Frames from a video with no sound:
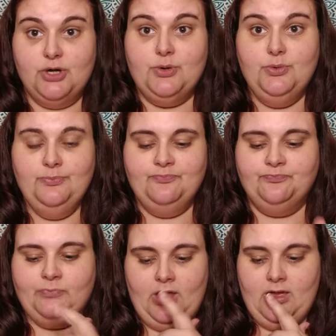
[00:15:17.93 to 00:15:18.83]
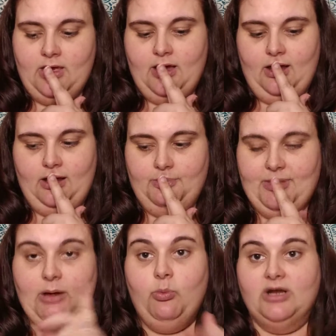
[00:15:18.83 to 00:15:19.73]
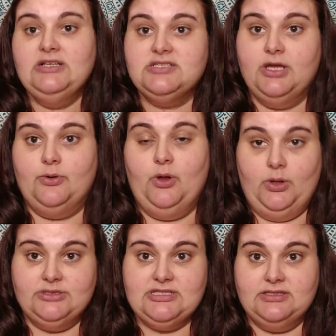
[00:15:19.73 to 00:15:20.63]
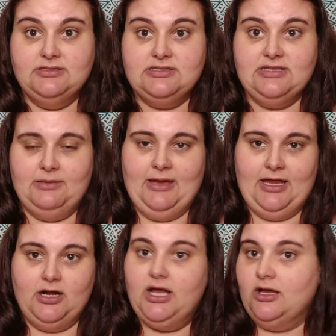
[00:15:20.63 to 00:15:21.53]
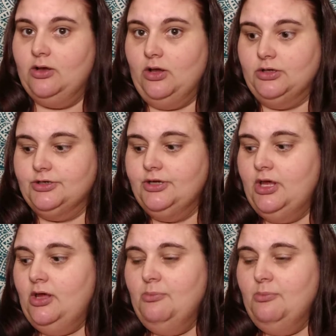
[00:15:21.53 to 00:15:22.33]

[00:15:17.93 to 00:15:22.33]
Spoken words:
So, I wanted to go to Ulta to get my hair cut and colored,